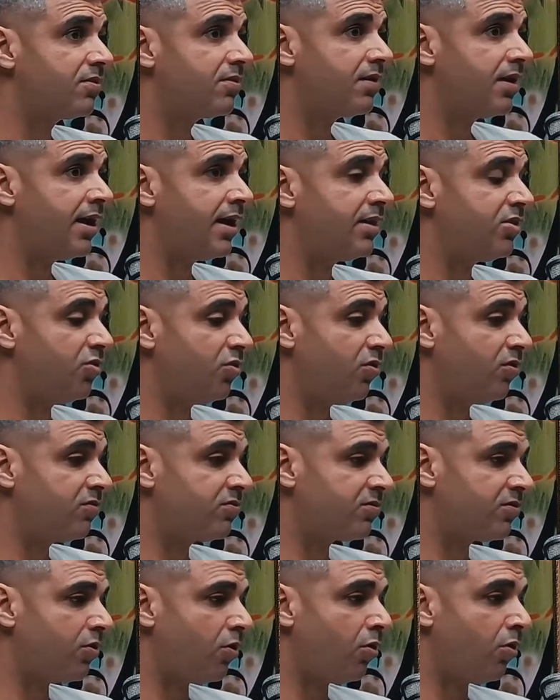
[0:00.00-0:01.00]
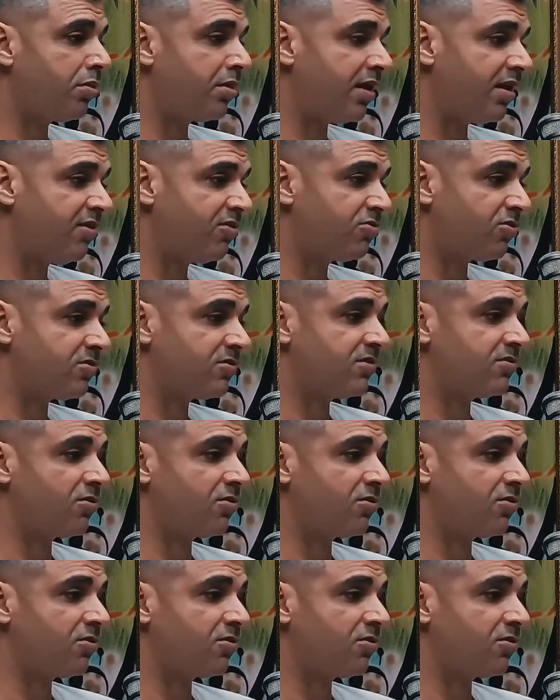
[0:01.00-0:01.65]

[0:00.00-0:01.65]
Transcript: and use all the resources,